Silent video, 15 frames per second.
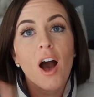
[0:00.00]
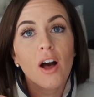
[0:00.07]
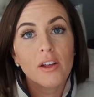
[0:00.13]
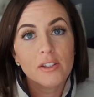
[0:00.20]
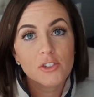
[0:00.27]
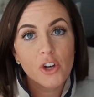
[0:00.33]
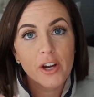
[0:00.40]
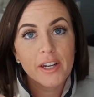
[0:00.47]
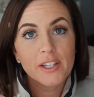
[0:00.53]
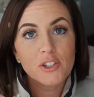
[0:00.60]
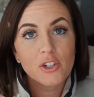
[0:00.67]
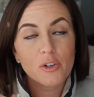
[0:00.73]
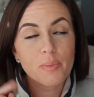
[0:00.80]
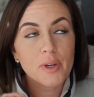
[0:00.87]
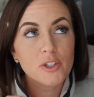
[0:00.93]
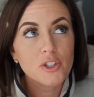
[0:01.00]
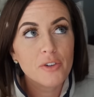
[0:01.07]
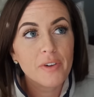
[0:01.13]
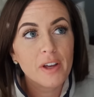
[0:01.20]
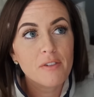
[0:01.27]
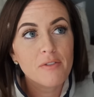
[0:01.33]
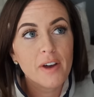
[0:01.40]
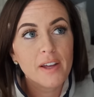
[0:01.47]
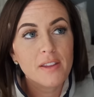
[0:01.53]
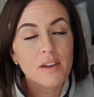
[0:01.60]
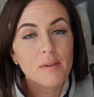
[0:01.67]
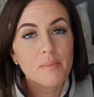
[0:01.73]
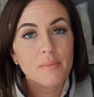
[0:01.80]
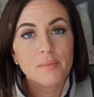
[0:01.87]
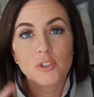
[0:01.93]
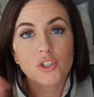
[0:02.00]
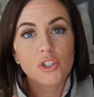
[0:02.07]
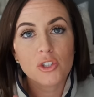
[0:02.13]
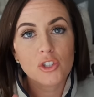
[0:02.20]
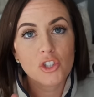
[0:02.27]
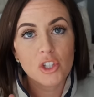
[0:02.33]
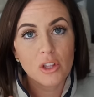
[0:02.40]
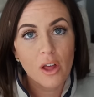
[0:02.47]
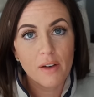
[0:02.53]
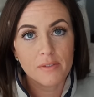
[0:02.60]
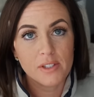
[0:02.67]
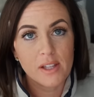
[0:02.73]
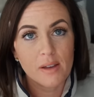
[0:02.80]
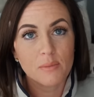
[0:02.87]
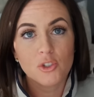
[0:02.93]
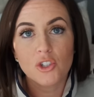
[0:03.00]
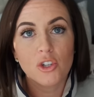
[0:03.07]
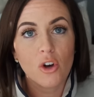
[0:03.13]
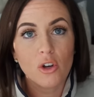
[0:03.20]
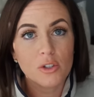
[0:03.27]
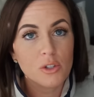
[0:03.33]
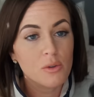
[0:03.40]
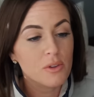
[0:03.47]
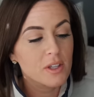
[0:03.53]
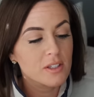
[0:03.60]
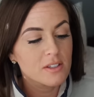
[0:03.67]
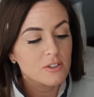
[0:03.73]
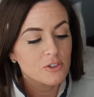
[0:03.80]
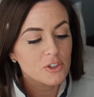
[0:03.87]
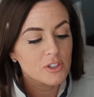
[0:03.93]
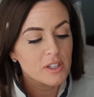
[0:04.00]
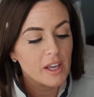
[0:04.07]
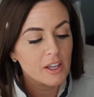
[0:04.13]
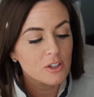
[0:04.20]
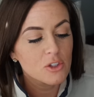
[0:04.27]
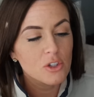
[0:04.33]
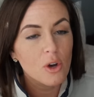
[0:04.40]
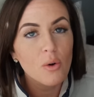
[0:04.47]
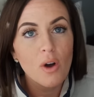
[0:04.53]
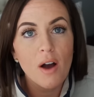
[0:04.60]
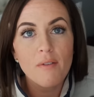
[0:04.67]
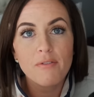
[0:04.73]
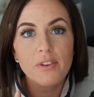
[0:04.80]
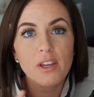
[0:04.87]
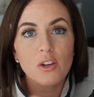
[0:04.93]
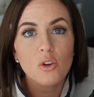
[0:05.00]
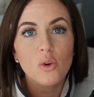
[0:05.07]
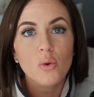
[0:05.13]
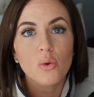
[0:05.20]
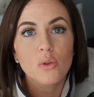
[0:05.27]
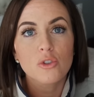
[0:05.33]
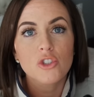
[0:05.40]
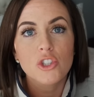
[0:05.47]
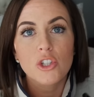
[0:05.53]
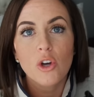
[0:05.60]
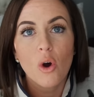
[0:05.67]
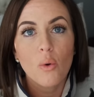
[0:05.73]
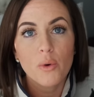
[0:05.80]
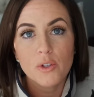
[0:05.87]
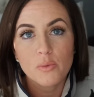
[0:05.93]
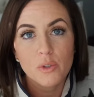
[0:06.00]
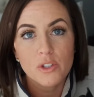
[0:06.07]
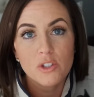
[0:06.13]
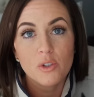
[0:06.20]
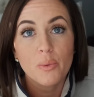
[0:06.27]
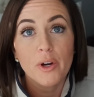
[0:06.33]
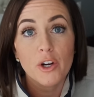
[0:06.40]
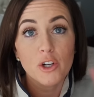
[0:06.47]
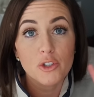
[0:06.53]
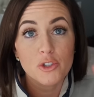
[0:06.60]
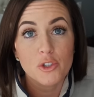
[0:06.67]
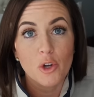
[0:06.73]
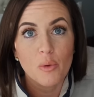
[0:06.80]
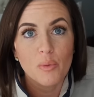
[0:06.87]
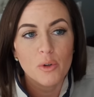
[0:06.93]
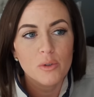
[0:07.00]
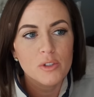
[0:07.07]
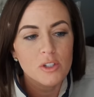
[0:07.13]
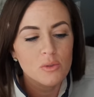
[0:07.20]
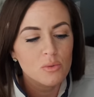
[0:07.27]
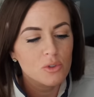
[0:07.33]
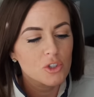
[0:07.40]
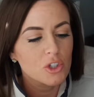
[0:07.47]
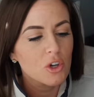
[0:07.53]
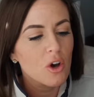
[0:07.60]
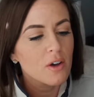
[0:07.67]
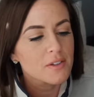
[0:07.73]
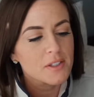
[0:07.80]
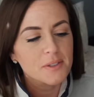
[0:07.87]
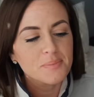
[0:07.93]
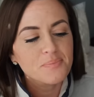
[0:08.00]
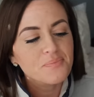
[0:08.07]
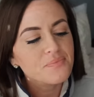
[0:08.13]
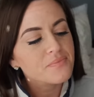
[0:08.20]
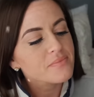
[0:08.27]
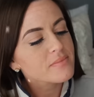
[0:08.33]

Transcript: I'll try and insert a picture if I can find them. She, she loves them. She also thinks they're just like so comfy and cool. She always wants to wear her snow boots. That's what she calls them.